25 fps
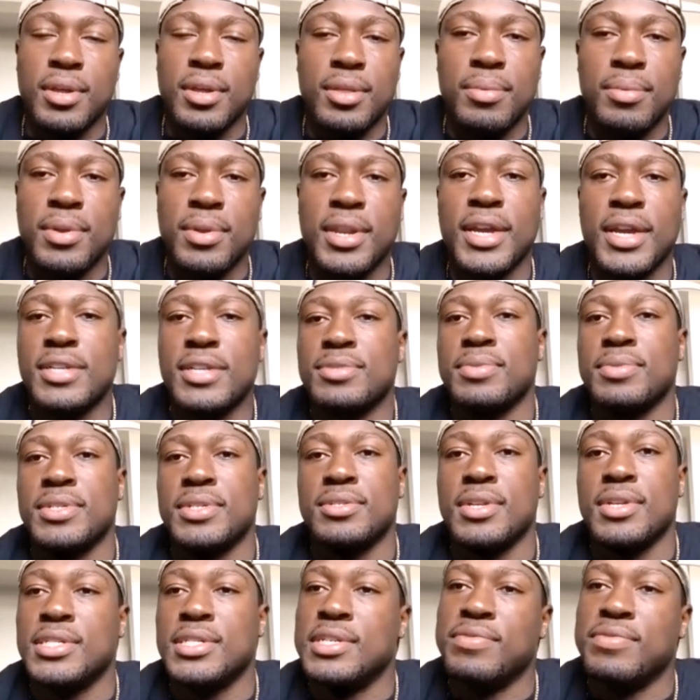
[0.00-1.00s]
there's going to be another one
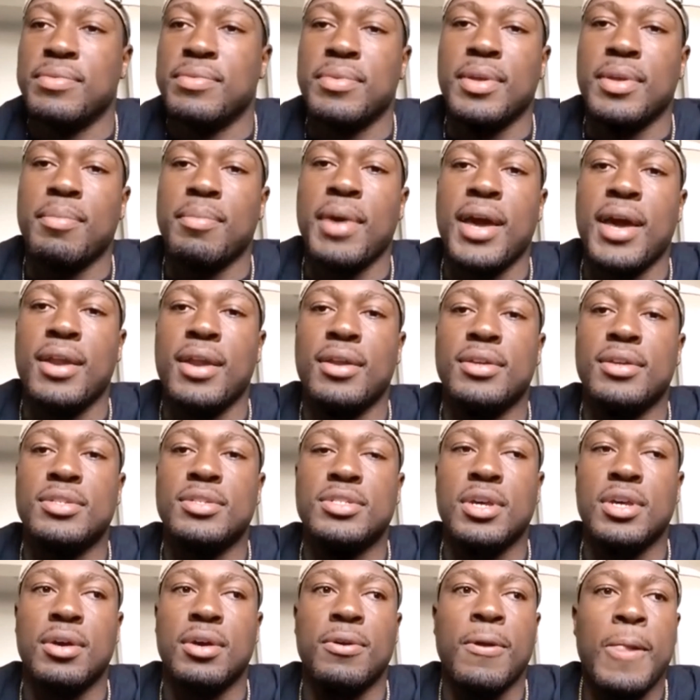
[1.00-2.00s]
next week. So it doesn't even really
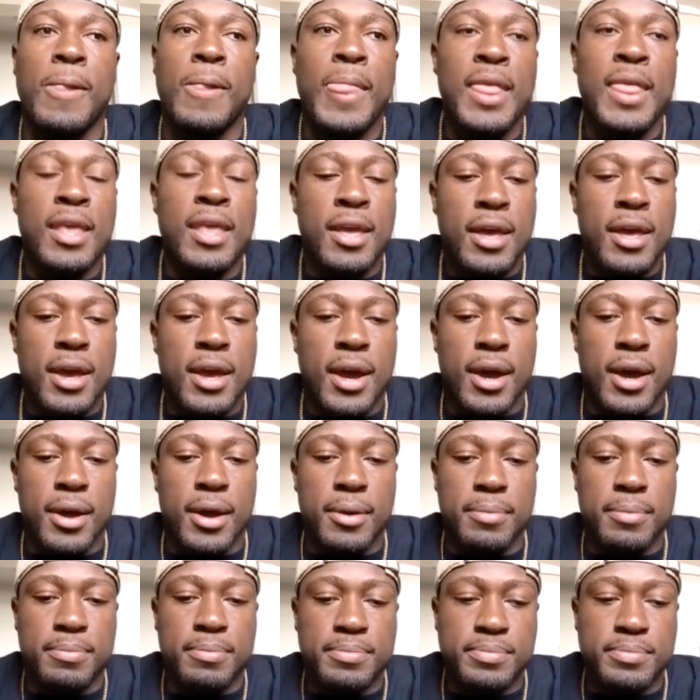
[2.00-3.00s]
matter. So
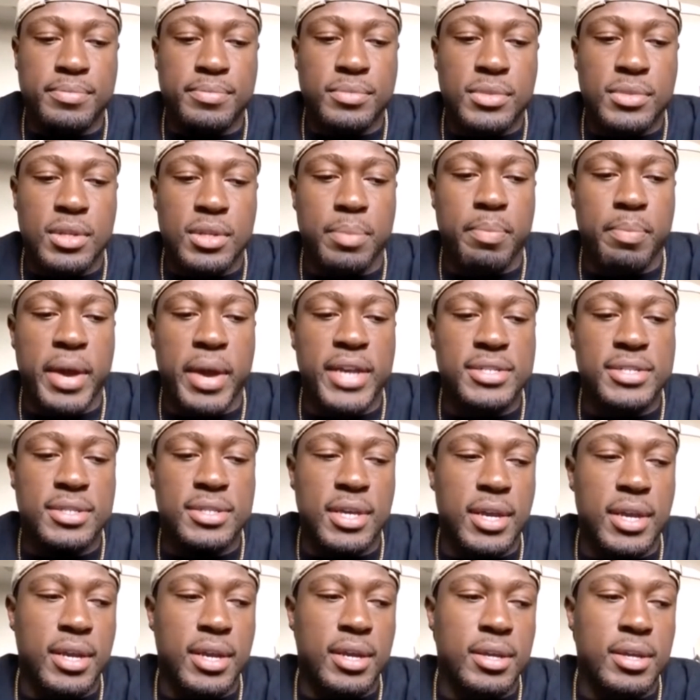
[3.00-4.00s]
the
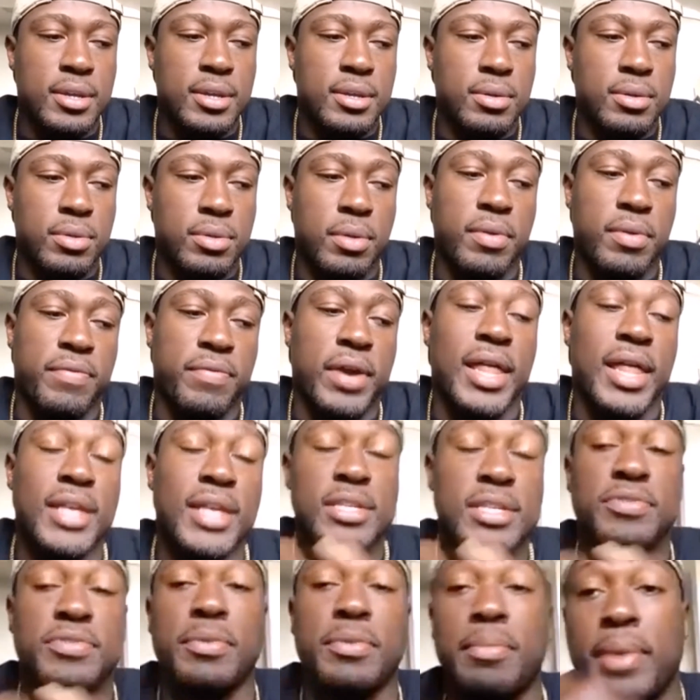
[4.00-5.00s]
best thing,
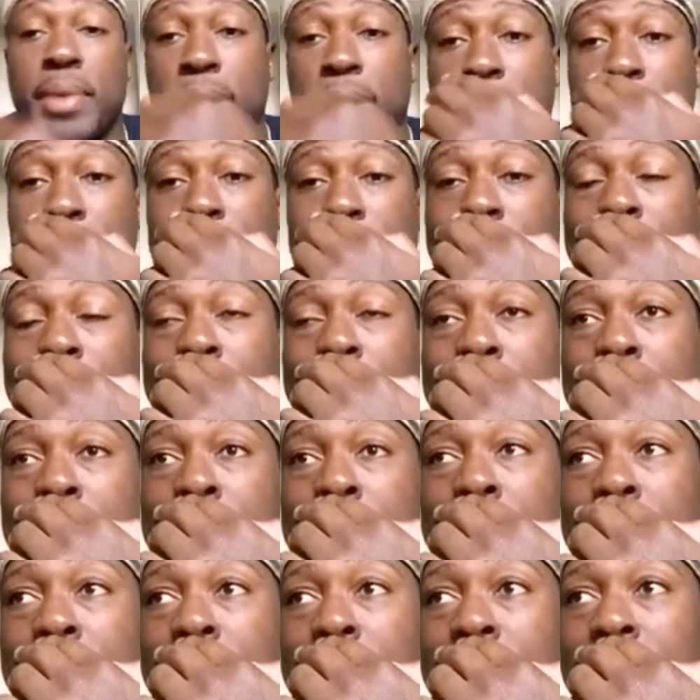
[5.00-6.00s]
at least for me,
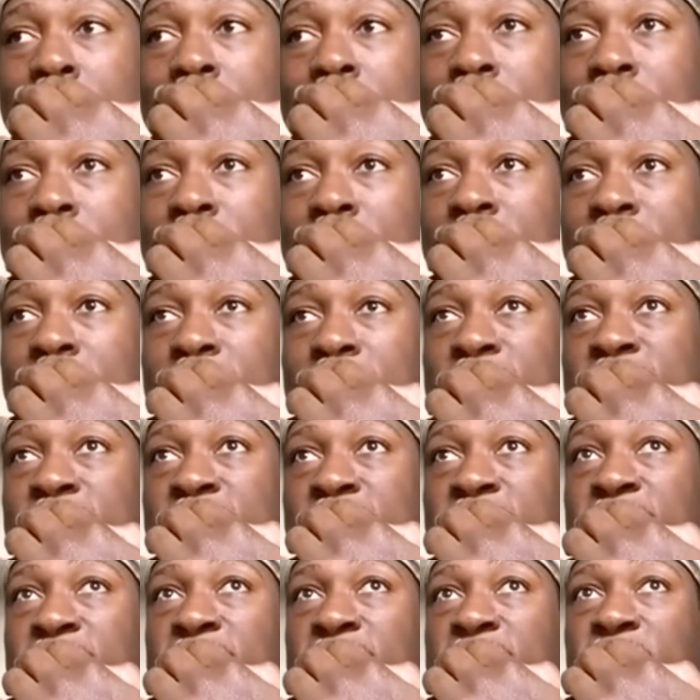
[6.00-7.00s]
that
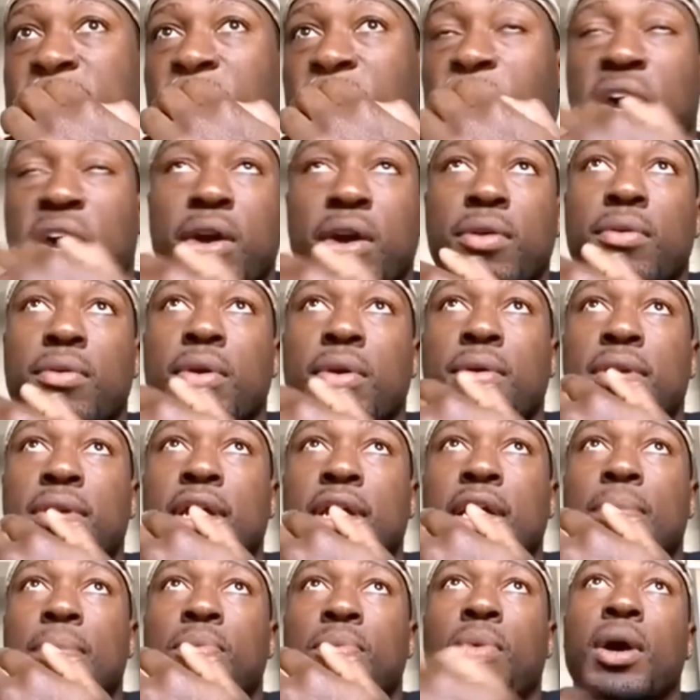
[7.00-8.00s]
I did while
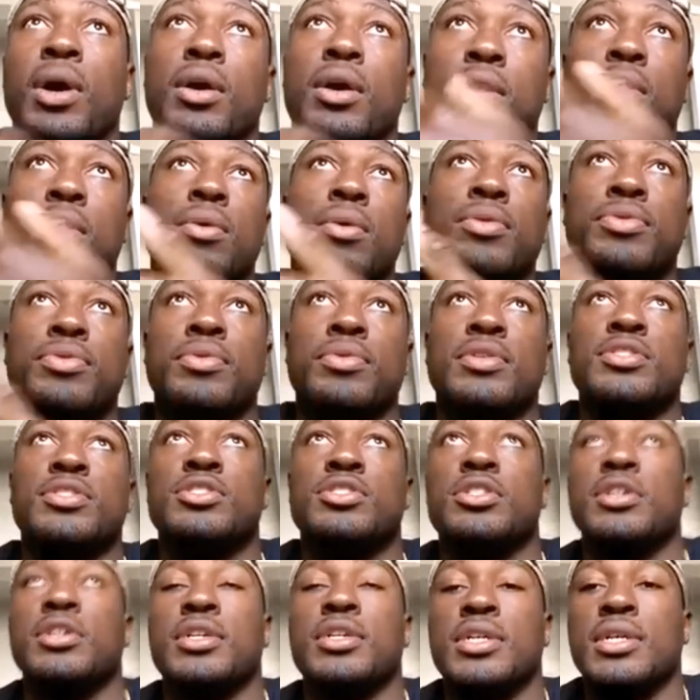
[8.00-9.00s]
growing up, while going
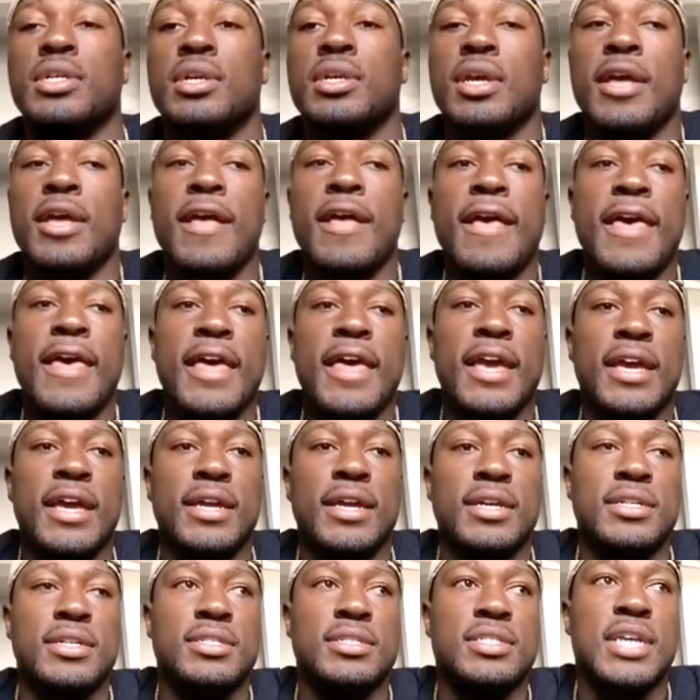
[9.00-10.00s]
through this journey,
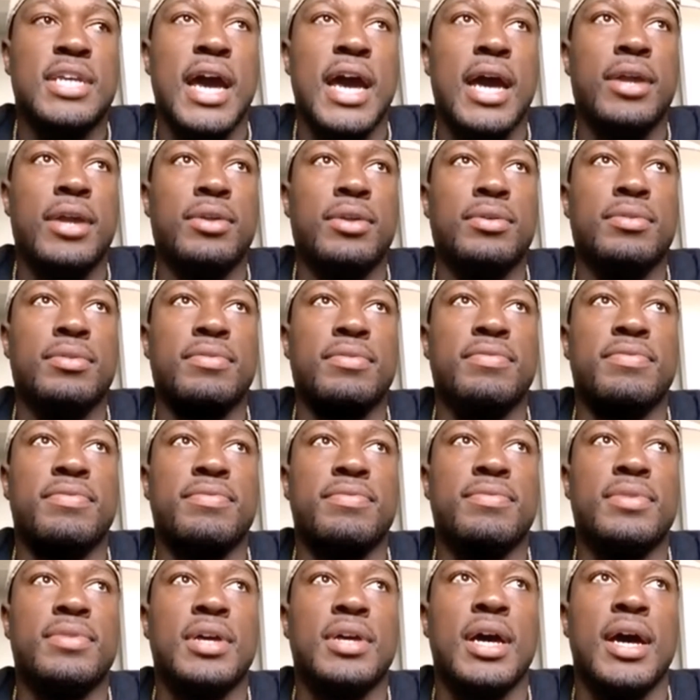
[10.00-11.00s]
is kind
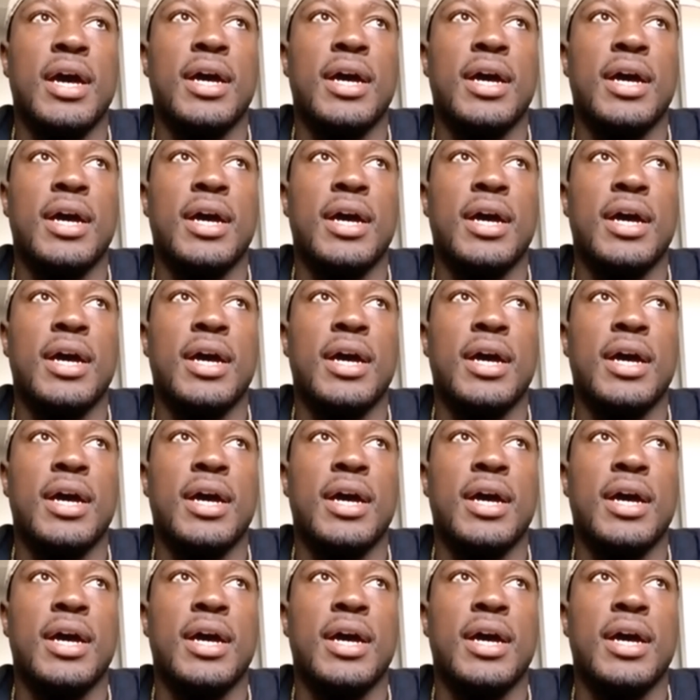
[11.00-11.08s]
of